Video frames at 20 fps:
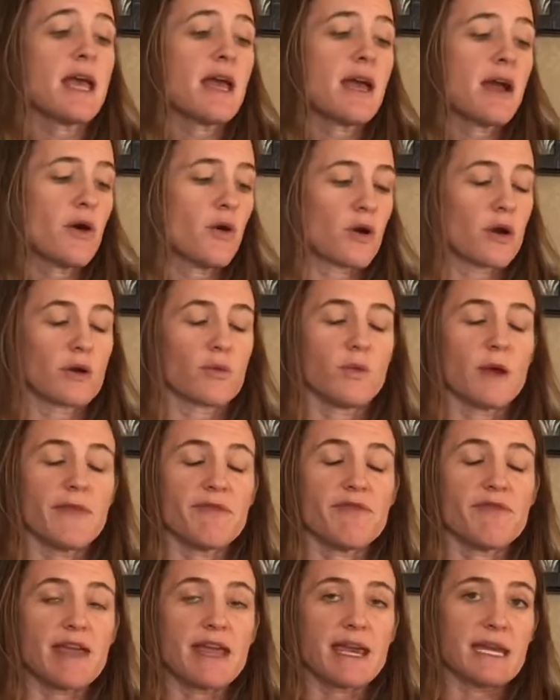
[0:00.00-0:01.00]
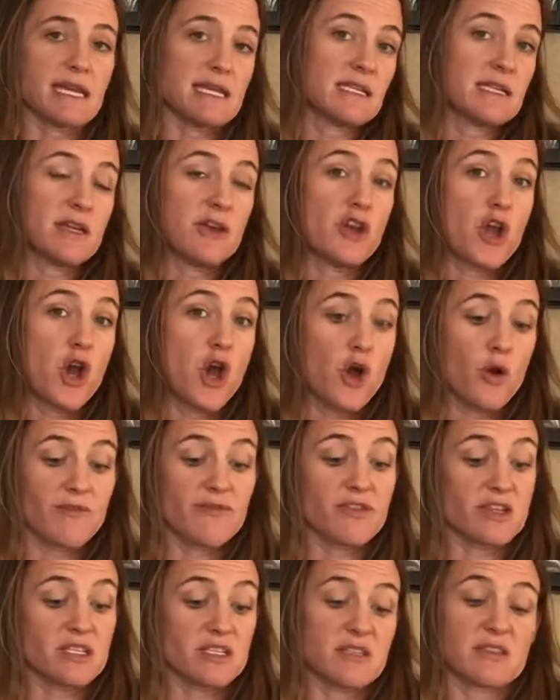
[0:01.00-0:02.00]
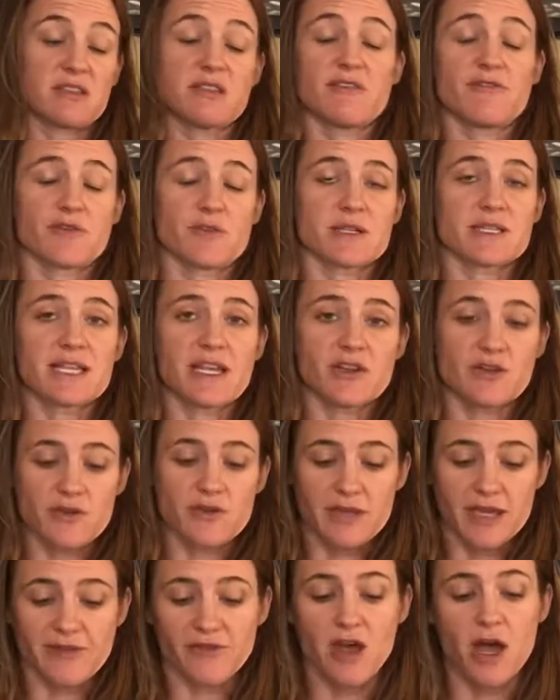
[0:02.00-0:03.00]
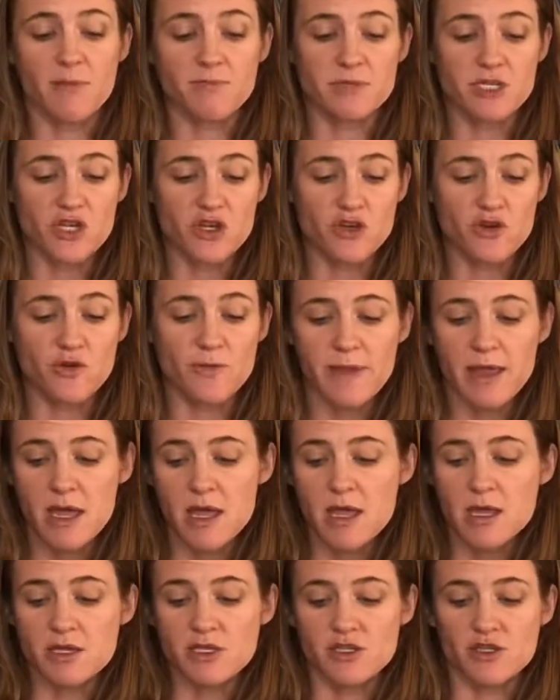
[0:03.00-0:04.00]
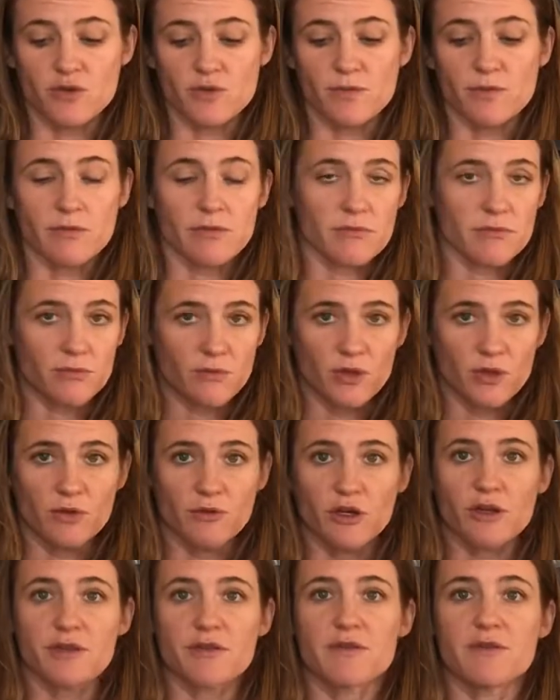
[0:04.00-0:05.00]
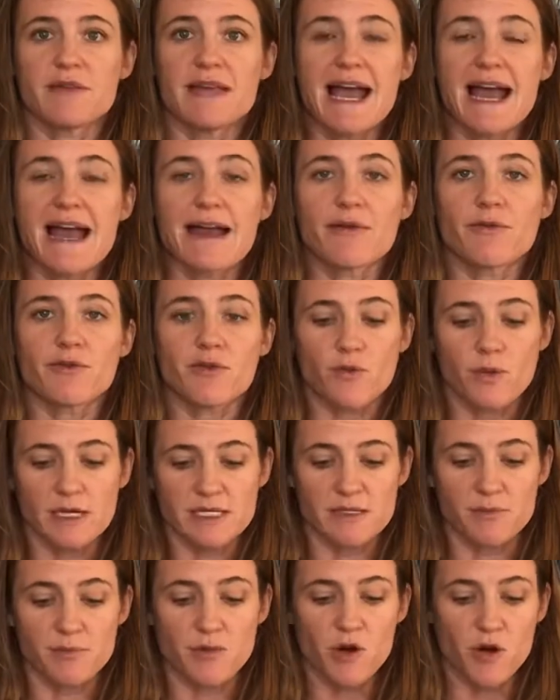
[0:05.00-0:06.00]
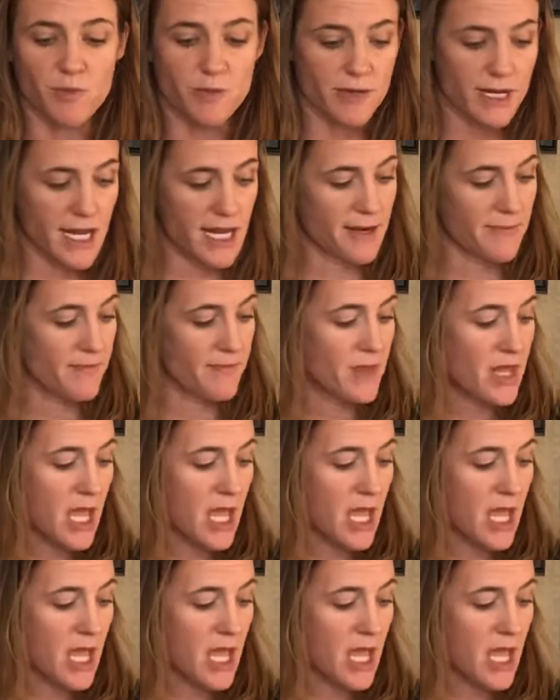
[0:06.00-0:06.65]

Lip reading: or what they need to know if this is the first center they've come to. So look through that for what's appropriate.